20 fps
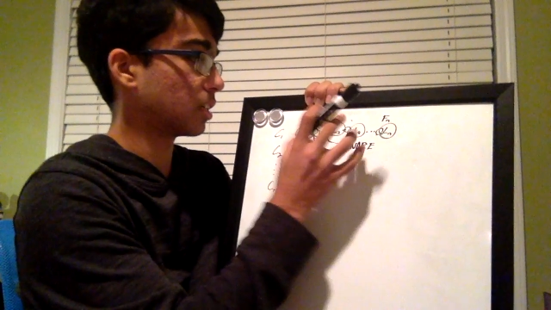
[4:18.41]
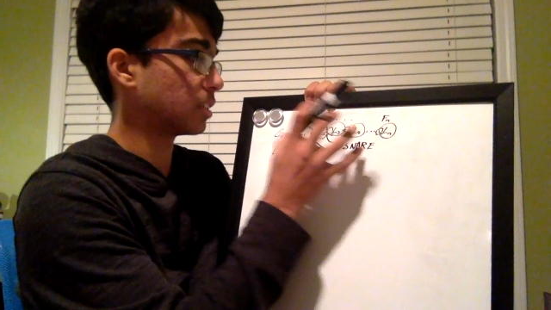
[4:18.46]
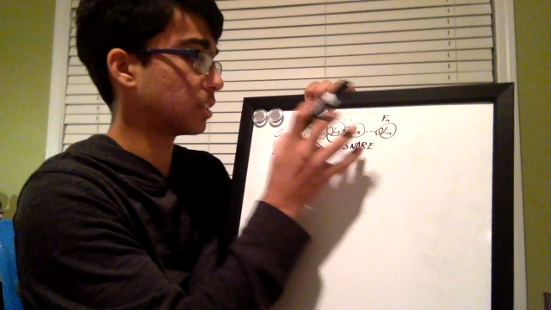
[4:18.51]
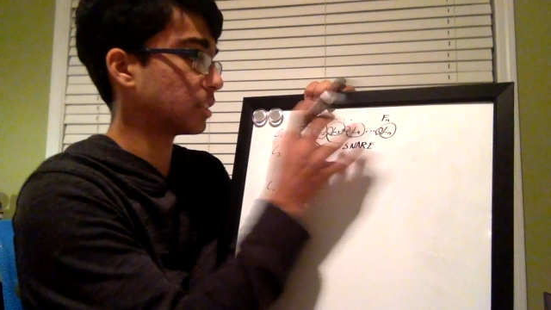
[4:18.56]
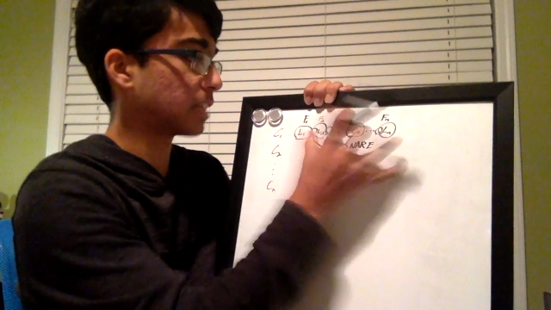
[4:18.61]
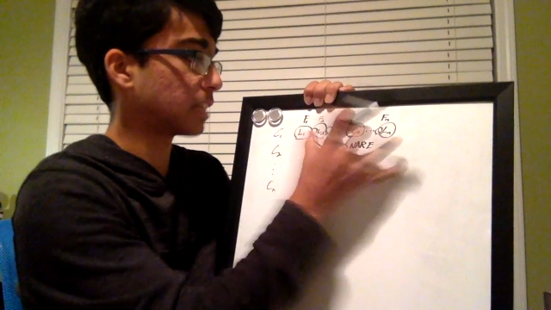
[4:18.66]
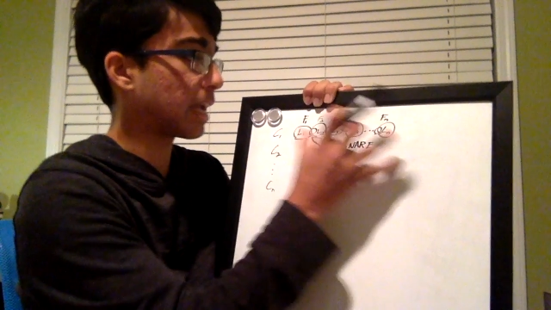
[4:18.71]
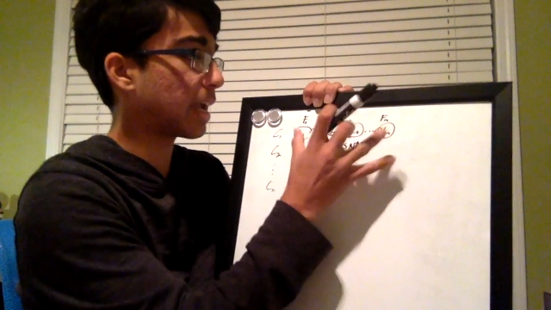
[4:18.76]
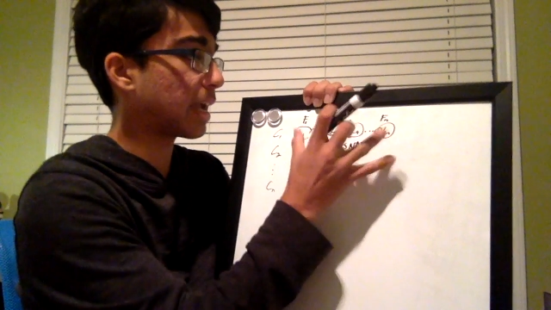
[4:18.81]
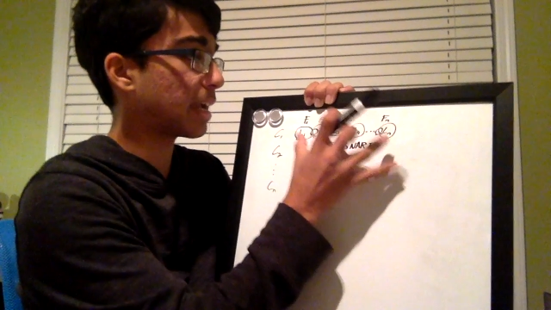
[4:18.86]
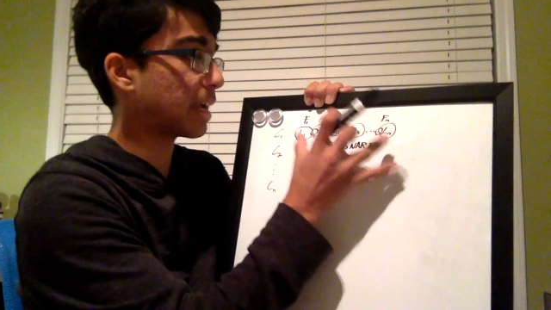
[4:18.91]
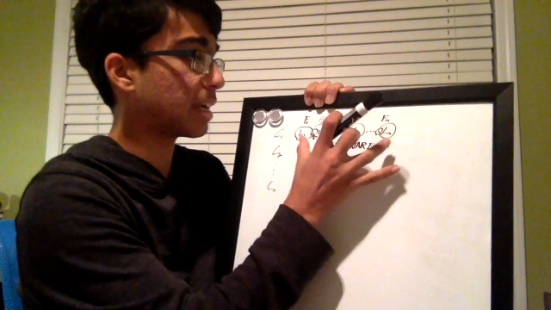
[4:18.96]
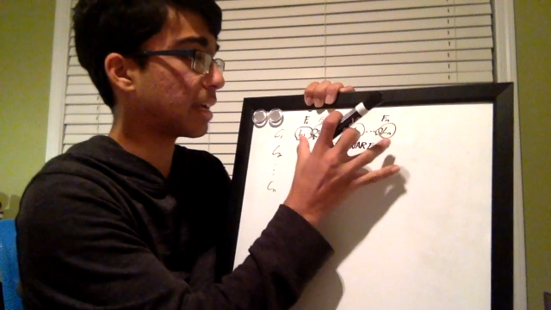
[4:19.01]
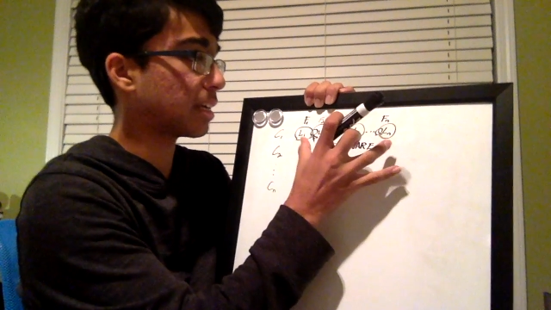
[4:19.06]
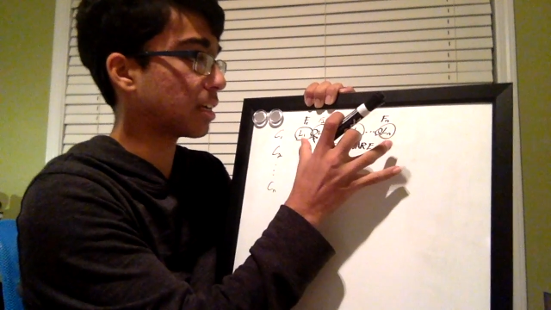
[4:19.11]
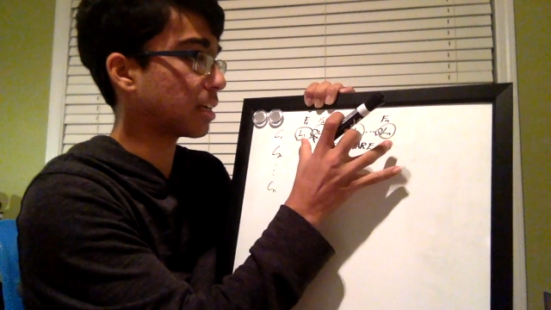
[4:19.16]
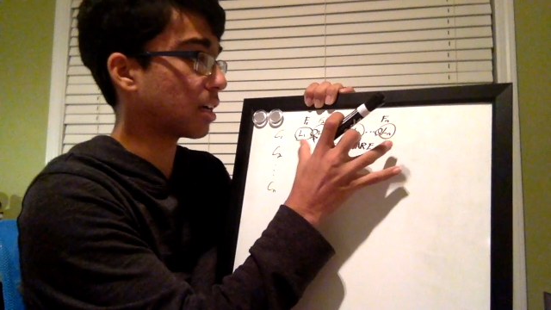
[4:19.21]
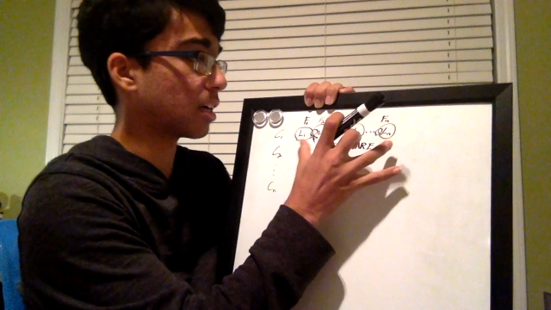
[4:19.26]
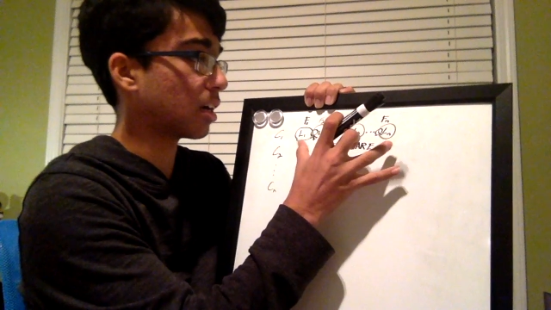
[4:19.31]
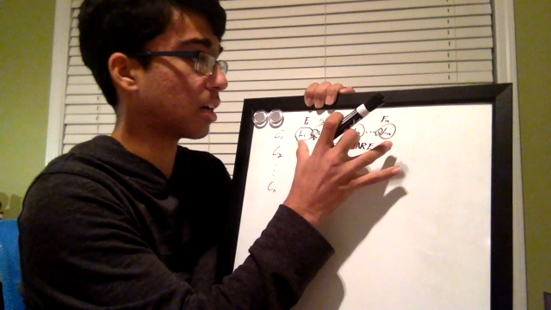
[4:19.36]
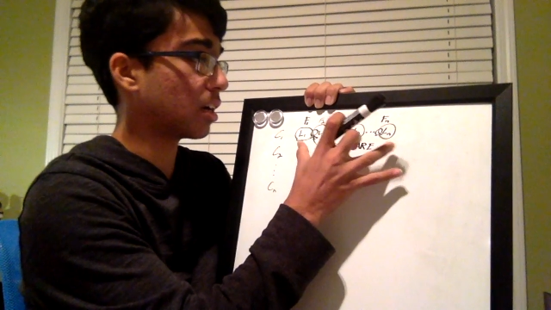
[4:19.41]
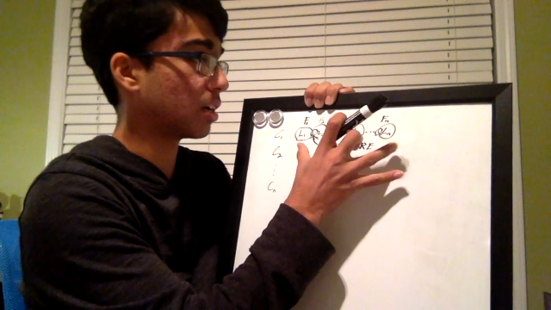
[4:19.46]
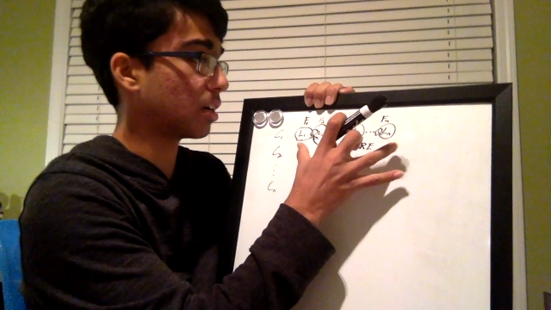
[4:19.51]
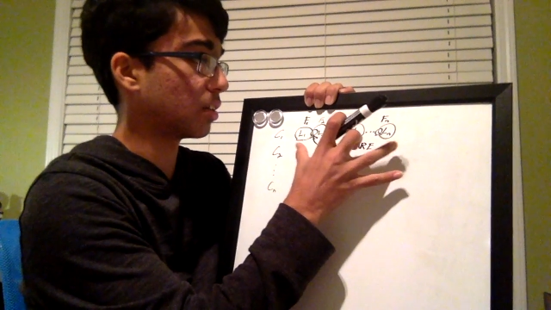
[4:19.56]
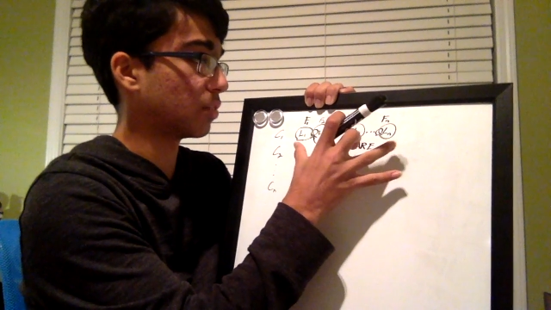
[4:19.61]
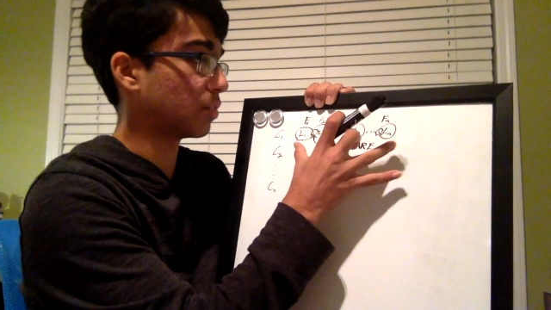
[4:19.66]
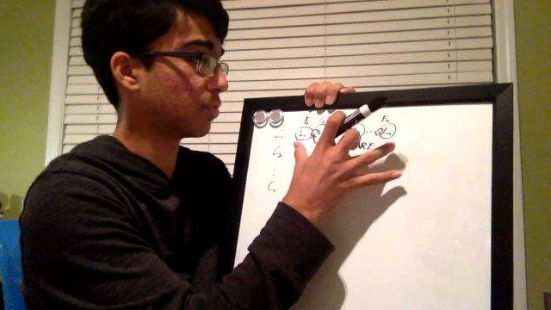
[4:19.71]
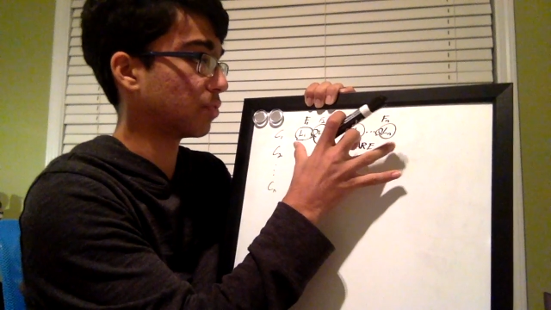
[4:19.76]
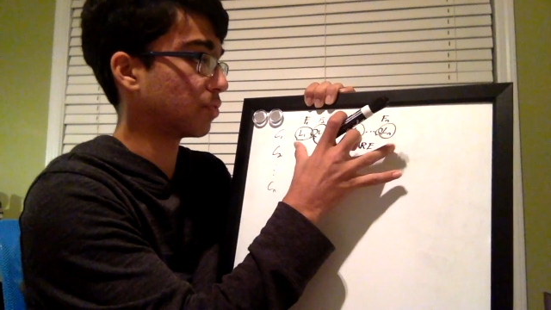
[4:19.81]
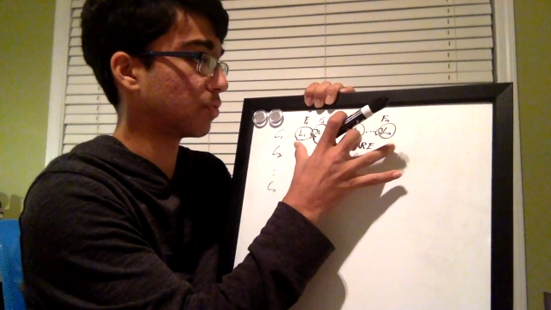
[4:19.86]
chain
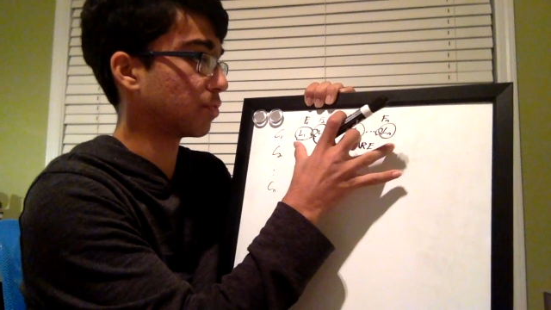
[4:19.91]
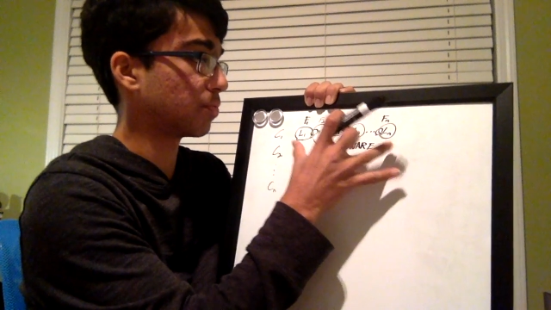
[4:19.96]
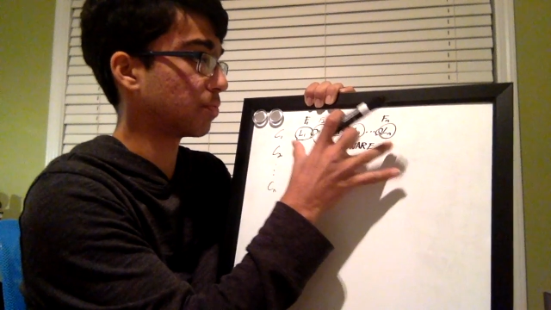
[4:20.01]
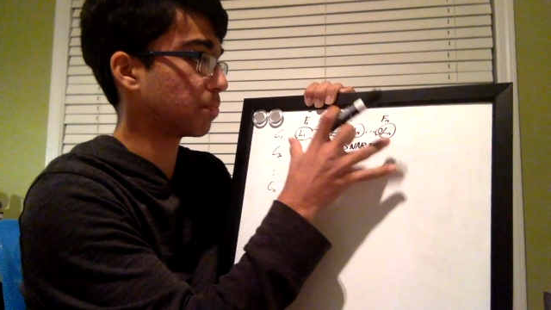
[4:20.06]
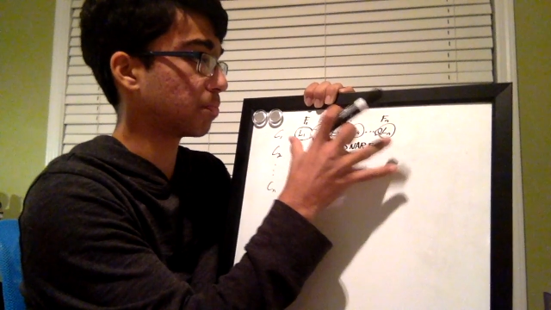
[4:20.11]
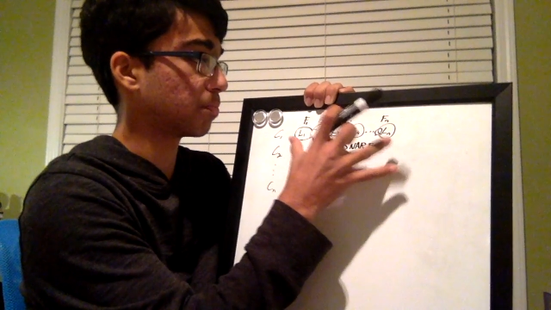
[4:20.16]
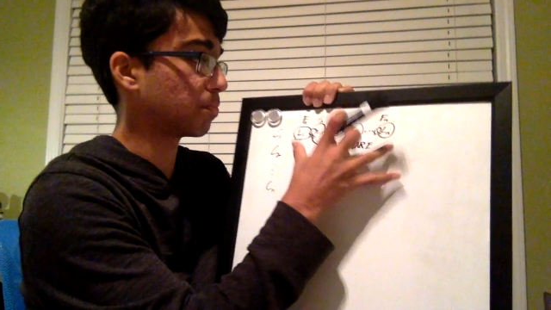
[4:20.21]
of